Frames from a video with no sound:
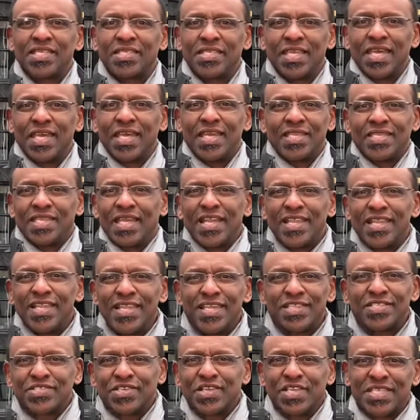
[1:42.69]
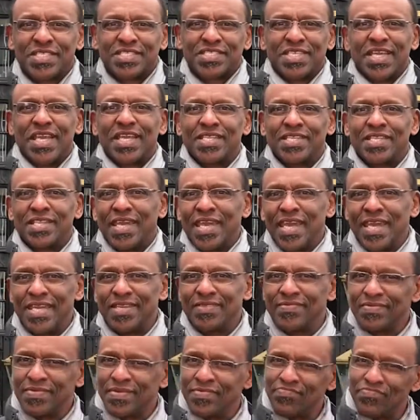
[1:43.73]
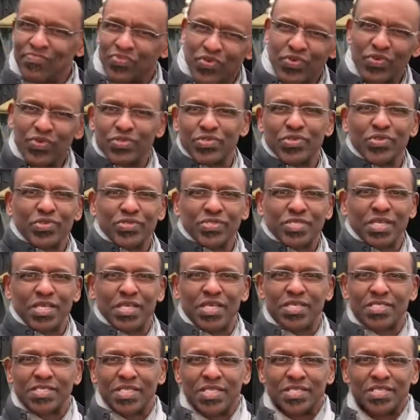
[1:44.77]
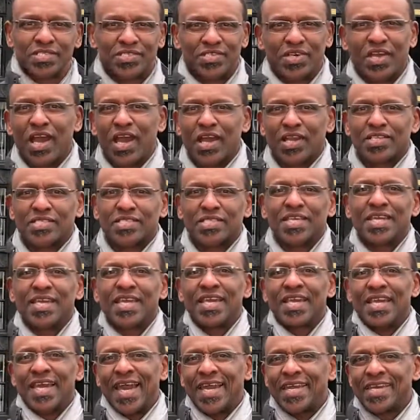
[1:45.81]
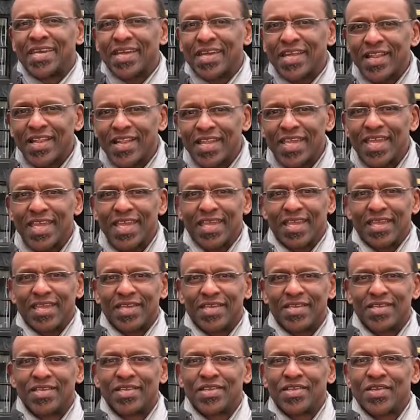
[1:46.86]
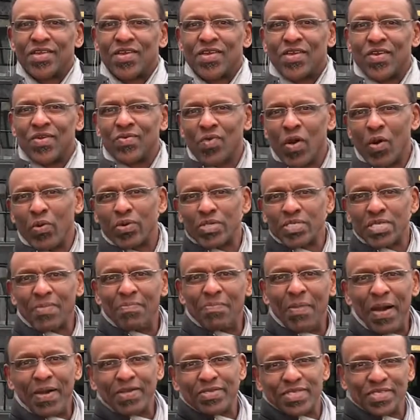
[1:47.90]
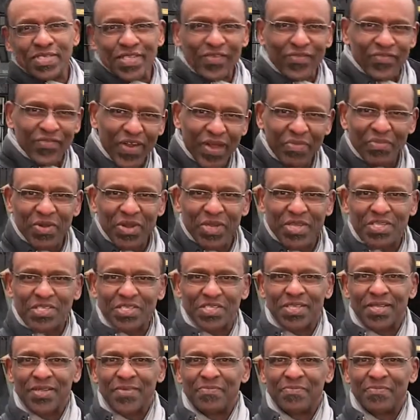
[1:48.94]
They literally sent in bulldozers and trucks and cleared what was a mountain of rubbish.